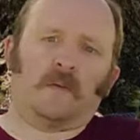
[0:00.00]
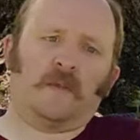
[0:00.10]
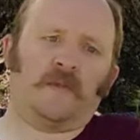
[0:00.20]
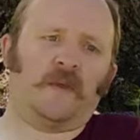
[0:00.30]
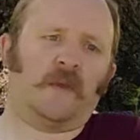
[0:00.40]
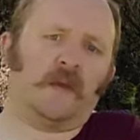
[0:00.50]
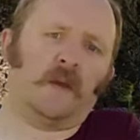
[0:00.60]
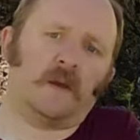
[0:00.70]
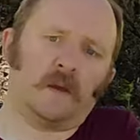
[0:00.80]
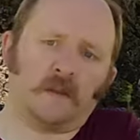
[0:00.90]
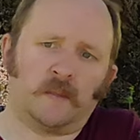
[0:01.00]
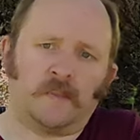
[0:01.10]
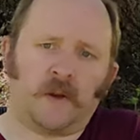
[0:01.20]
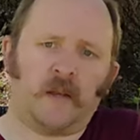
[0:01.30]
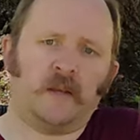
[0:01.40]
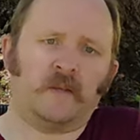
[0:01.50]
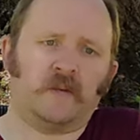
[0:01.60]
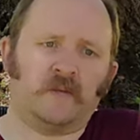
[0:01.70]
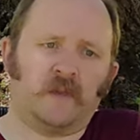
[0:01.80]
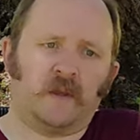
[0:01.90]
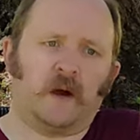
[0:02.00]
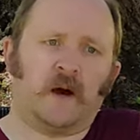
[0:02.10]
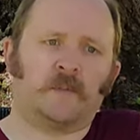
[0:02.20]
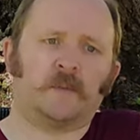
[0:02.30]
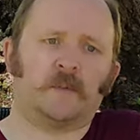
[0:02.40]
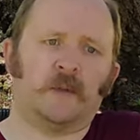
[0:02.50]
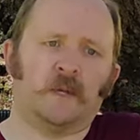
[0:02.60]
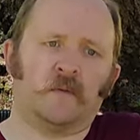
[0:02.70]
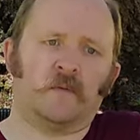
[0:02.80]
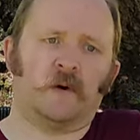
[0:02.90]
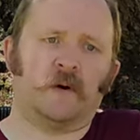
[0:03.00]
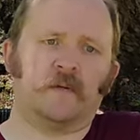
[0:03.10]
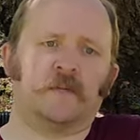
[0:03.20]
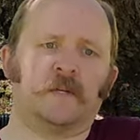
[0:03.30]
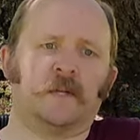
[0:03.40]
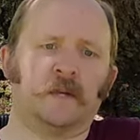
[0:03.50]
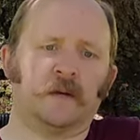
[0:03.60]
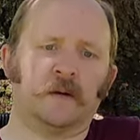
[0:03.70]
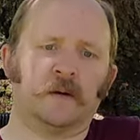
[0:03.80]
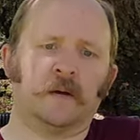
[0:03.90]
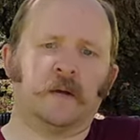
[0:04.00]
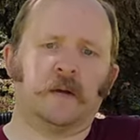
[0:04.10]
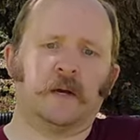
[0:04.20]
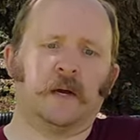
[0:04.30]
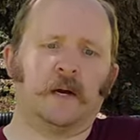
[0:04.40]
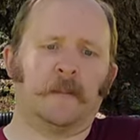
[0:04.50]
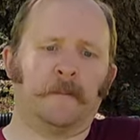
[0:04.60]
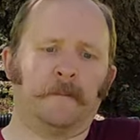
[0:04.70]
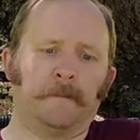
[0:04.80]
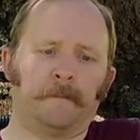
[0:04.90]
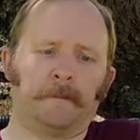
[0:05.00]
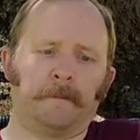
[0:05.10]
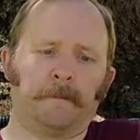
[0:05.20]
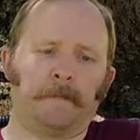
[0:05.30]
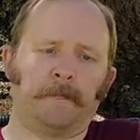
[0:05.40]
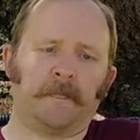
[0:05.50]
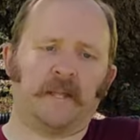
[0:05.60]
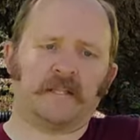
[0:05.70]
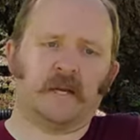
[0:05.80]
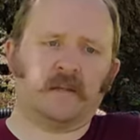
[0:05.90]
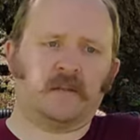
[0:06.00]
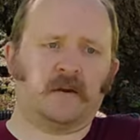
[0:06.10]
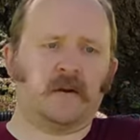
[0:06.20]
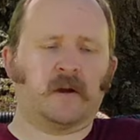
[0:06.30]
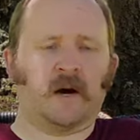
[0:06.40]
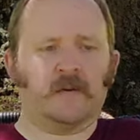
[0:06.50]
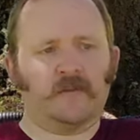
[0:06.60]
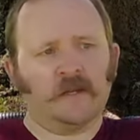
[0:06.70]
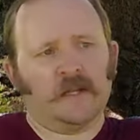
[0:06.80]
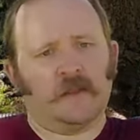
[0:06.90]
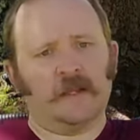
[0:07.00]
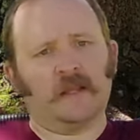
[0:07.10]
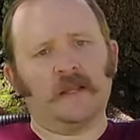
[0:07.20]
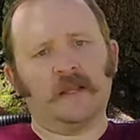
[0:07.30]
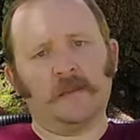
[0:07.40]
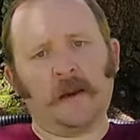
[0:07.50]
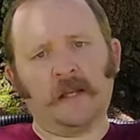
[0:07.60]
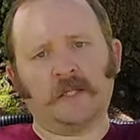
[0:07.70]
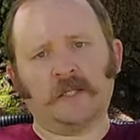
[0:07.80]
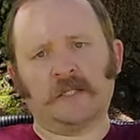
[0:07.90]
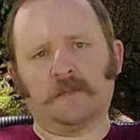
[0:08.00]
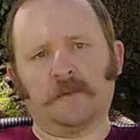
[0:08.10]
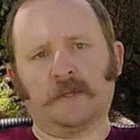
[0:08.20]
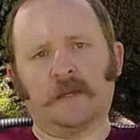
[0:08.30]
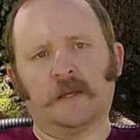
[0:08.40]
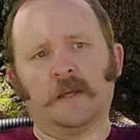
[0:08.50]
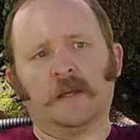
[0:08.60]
With the broadness of the hops being involved here, it's not that they're in conflict. I think they might just simply